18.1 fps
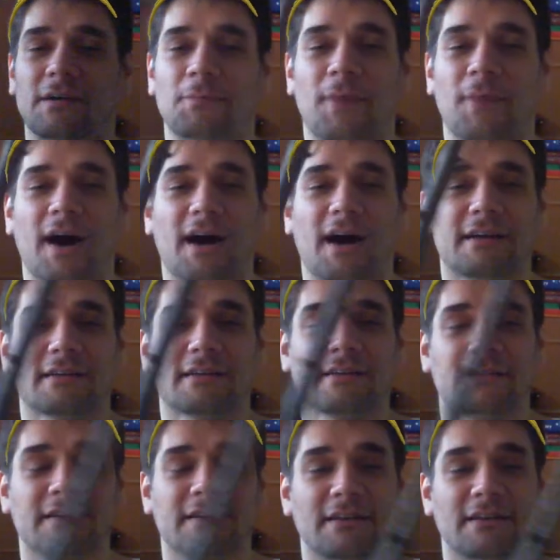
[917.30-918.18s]

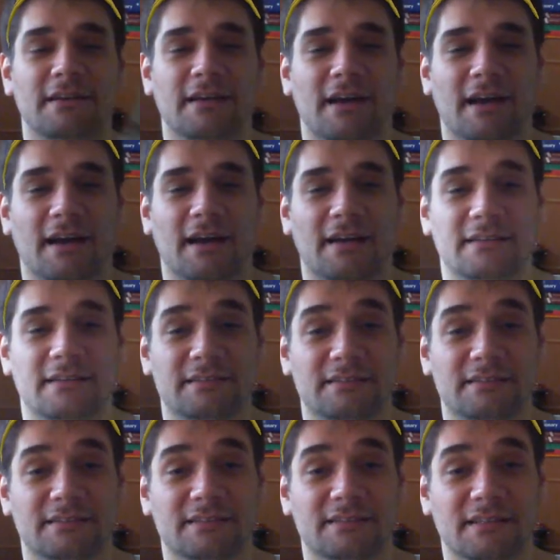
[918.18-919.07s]
mark
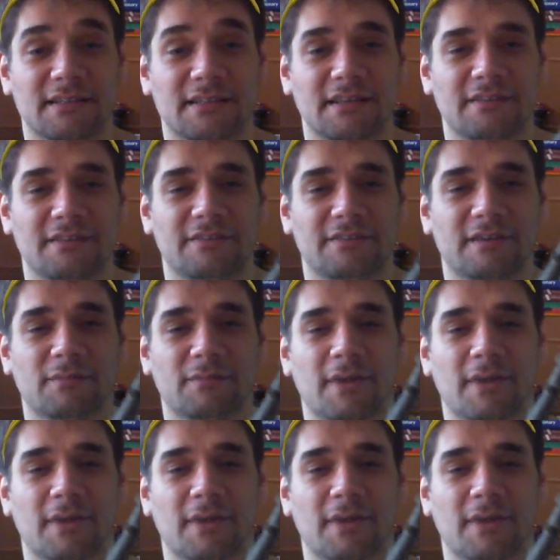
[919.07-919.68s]
and relieving